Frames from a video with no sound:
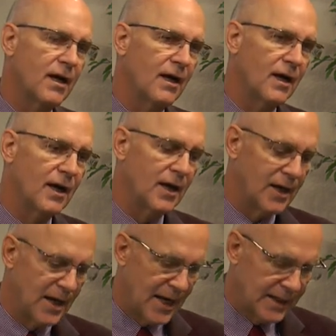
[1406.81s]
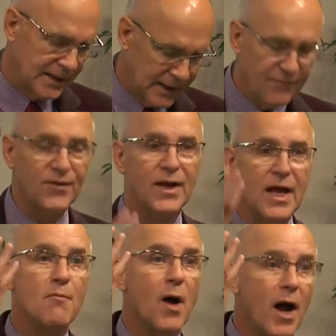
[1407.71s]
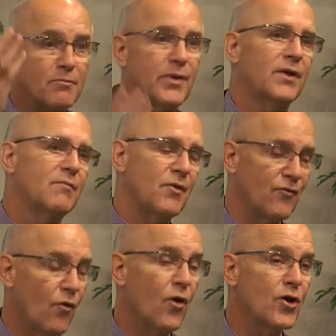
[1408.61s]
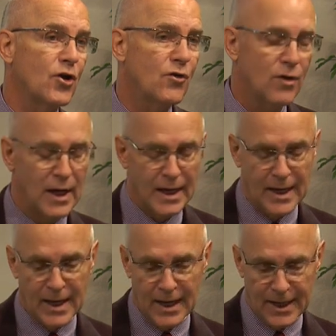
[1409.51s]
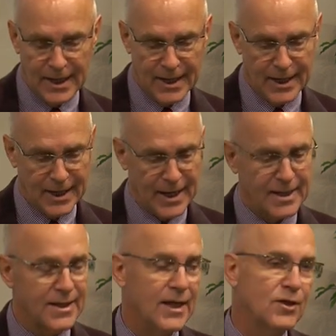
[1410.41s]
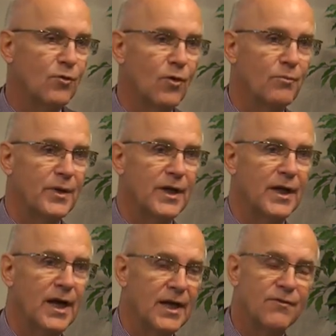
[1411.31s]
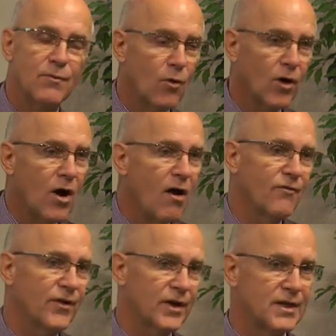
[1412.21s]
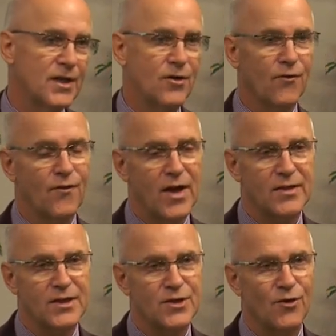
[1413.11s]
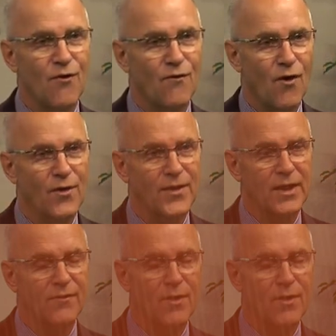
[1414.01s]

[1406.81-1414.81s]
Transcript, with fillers: and lifted Him up before you, and that you will be even more confident in your faith as you go forward. Thank you